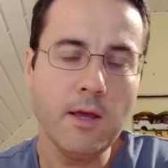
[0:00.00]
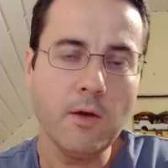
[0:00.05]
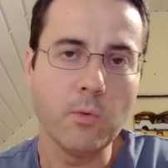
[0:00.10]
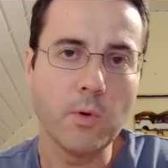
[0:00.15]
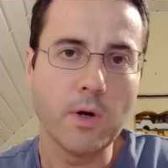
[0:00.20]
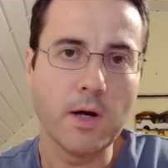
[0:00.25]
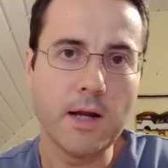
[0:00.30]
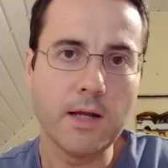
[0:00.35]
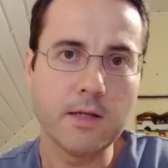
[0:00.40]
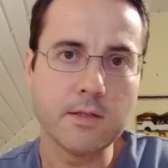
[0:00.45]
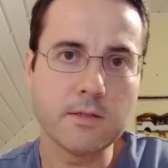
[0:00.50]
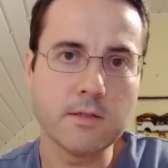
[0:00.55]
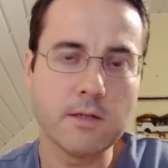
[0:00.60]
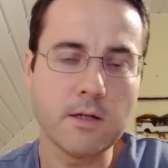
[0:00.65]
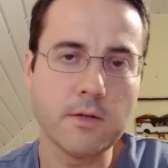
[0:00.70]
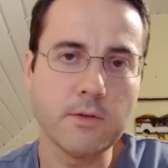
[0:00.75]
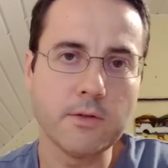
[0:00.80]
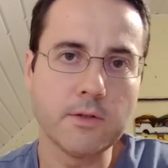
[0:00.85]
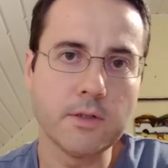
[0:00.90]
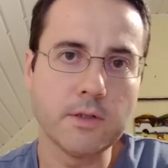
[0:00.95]
whereas
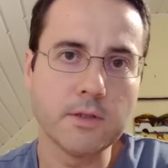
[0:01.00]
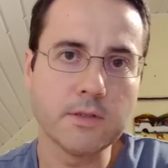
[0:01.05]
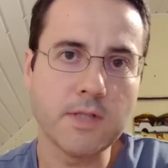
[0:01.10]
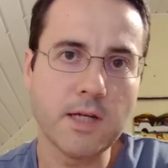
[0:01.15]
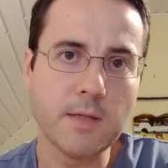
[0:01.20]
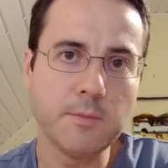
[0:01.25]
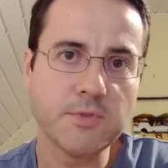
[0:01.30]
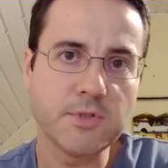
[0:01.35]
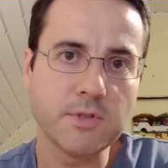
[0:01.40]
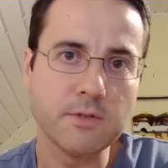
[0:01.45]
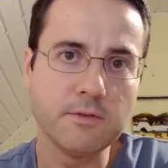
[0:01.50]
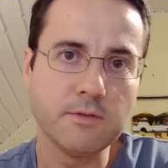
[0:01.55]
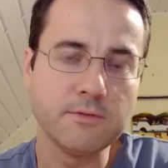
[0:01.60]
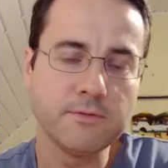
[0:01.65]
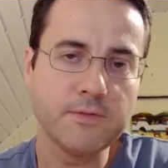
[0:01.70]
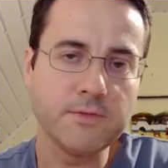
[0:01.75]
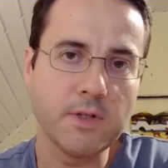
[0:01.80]
other types of